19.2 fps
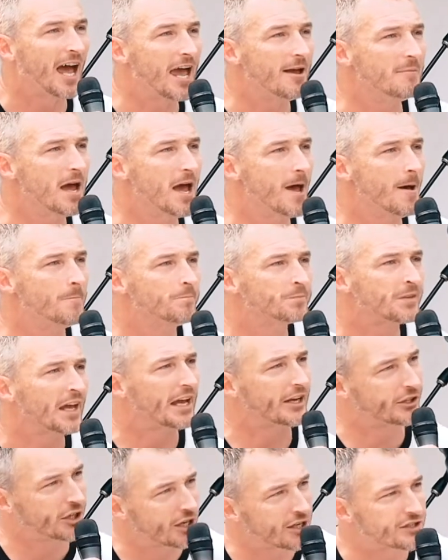Amen.
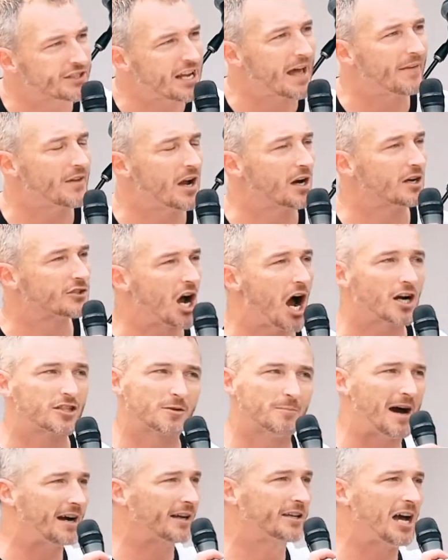He could have sat there and talked
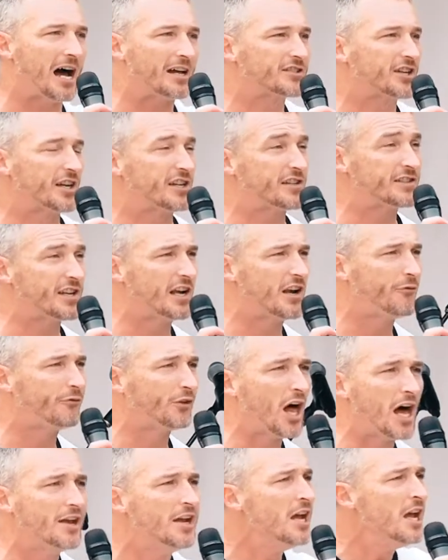about it. God's going to send a
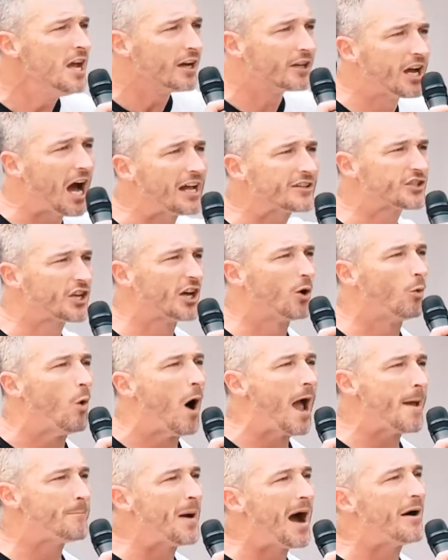flood. God's going to
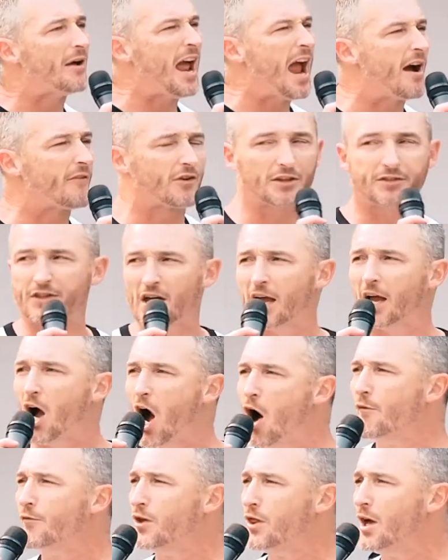wipe out everything
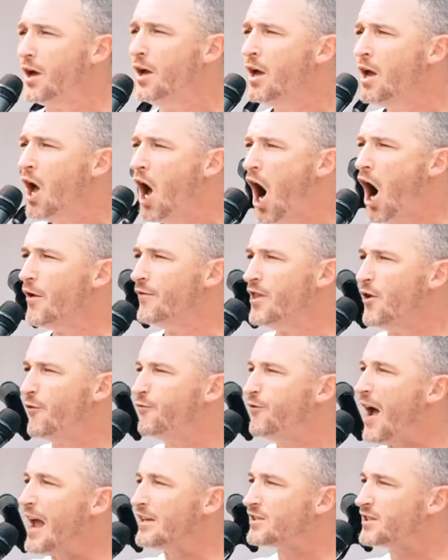over the over the
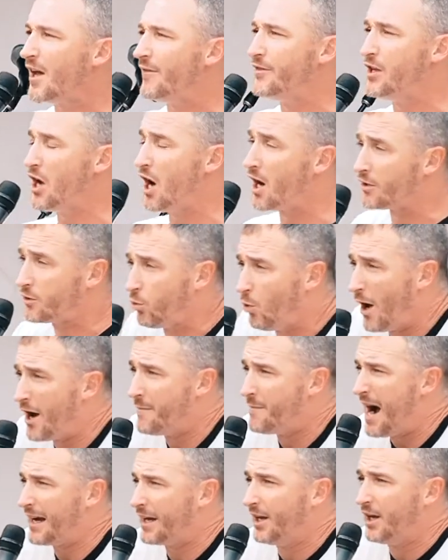face of the earth. What
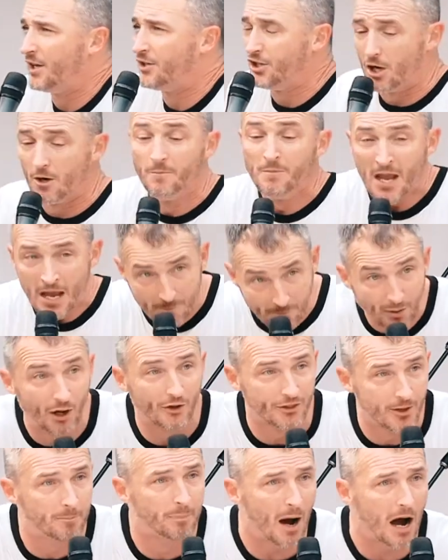am I going to do?
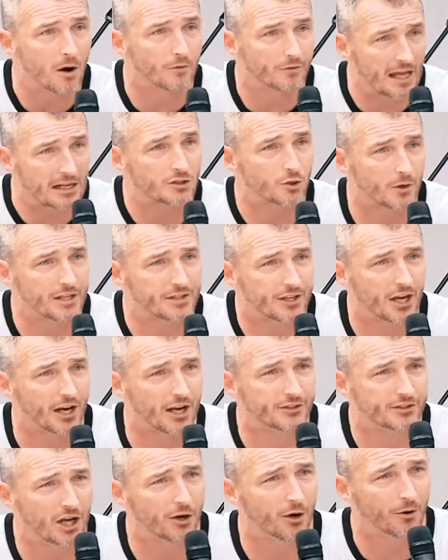Build the boat. That's what he's
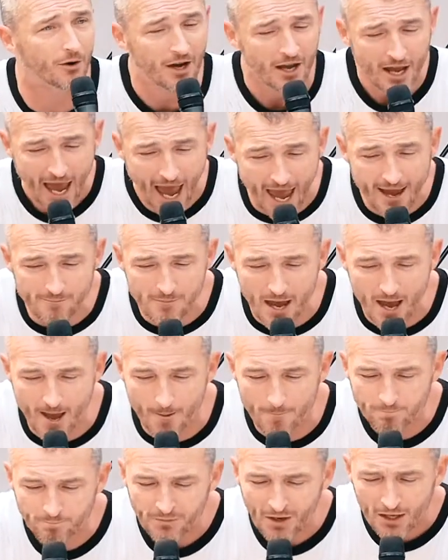going to do.
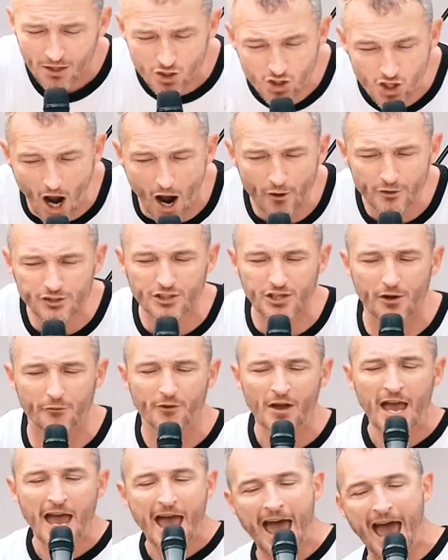Amen.
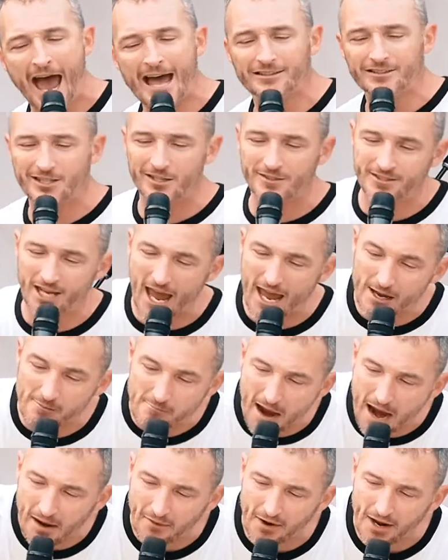Joseph had to take
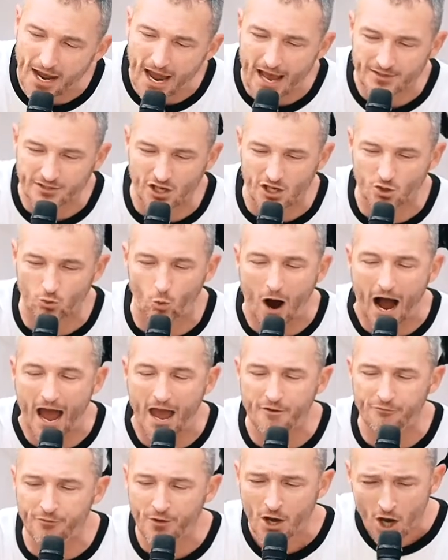Mary as his
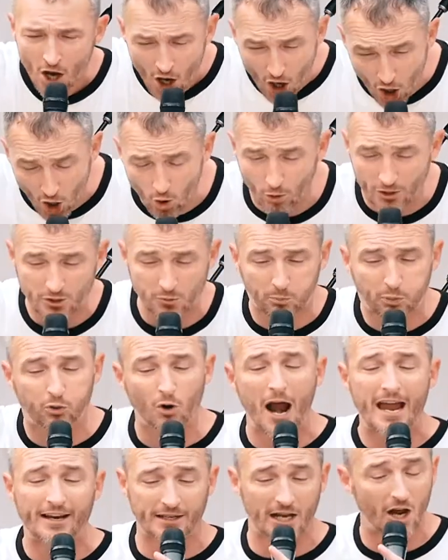wife, who was
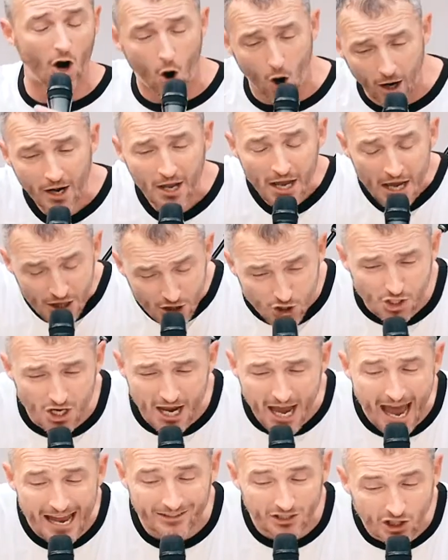pregnant, or
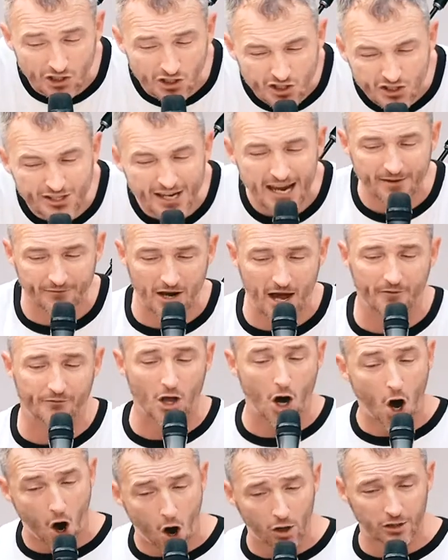she had conceived of
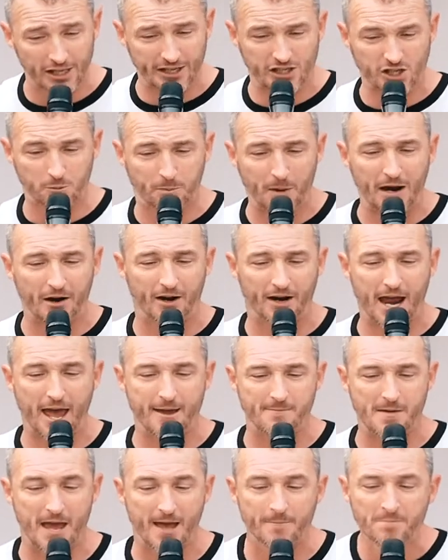the Holy Spirit,
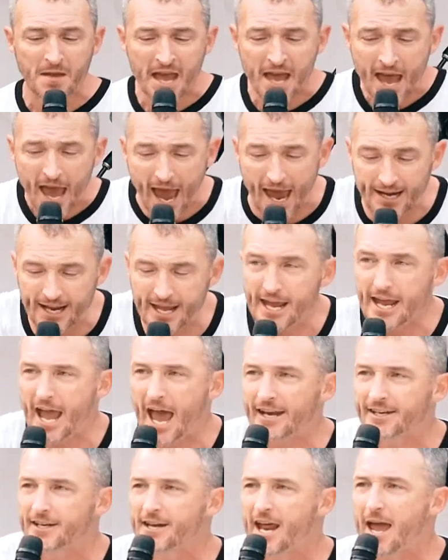amen, and he
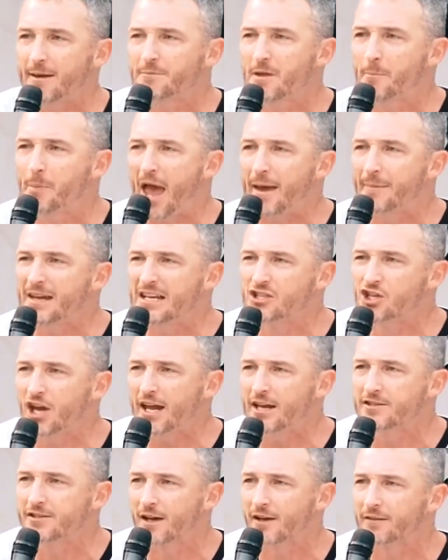had to name the baby
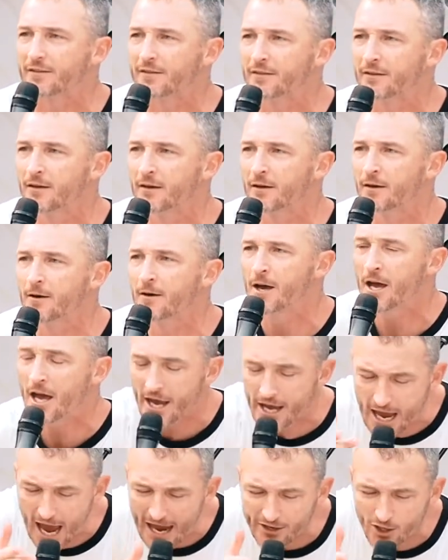Jesus.
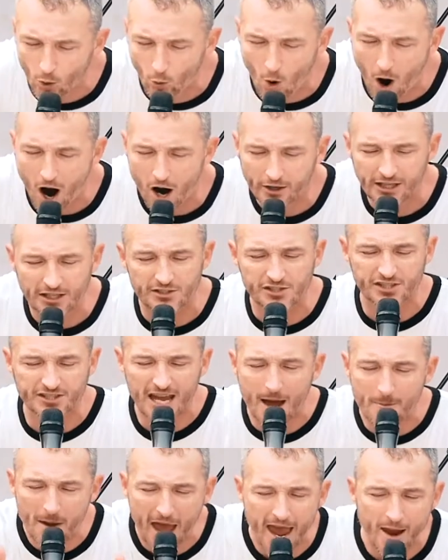He had to walk in
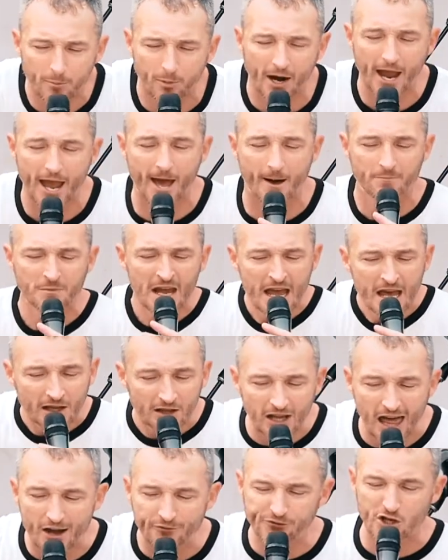step. Abraham
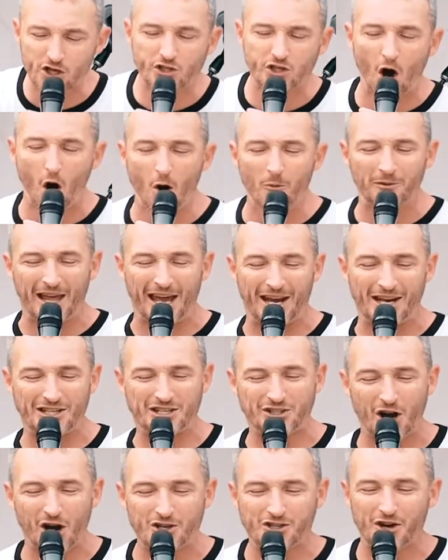left his homeland in
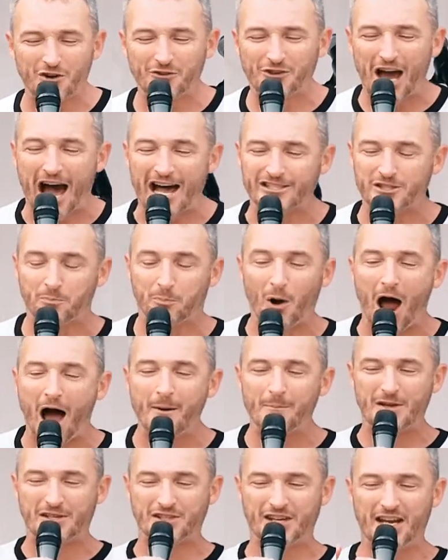search of God's
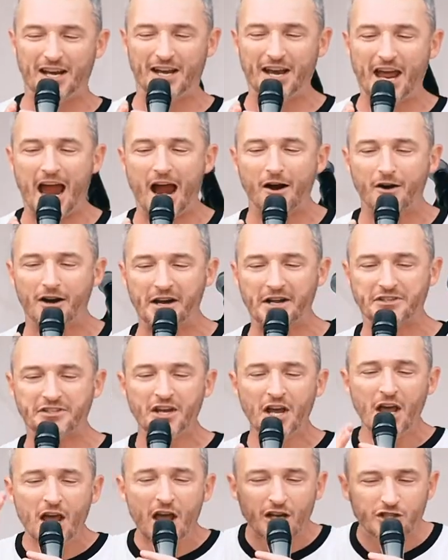promise and inheritance
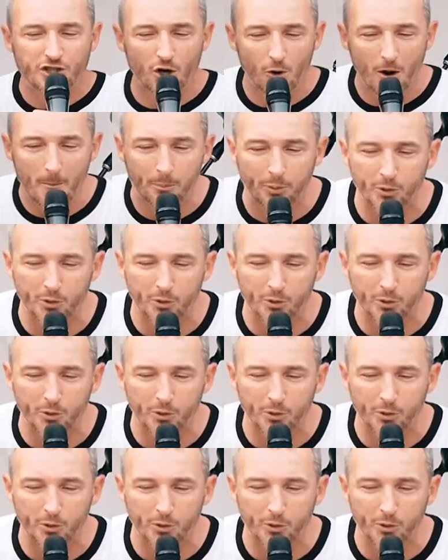to a